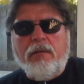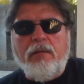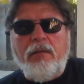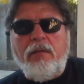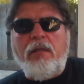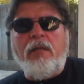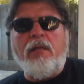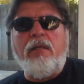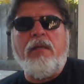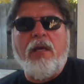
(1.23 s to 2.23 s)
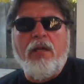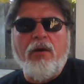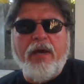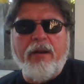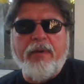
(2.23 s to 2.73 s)

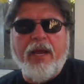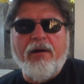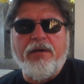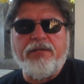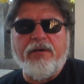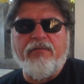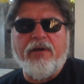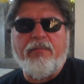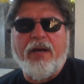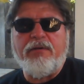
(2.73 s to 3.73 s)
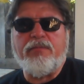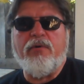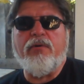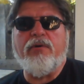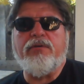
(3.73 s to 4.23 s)
Hello, and I'm Kara's of the Pipe
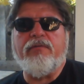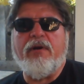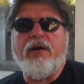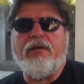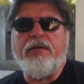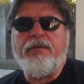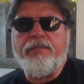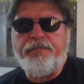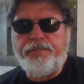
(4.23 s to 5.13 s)
Smokers of Ireland.